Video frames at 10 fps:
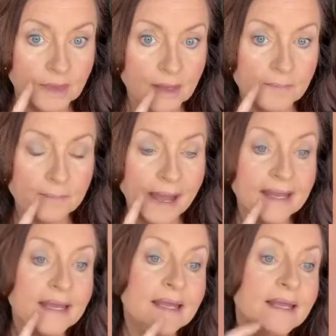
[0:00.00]

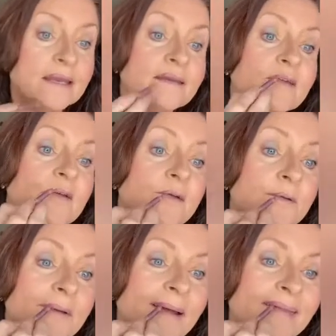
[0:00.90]
back
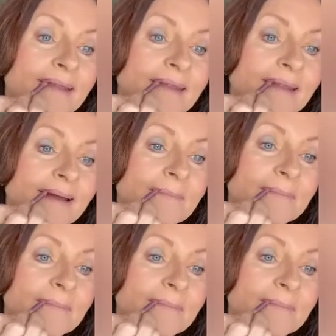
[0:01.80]
into the lip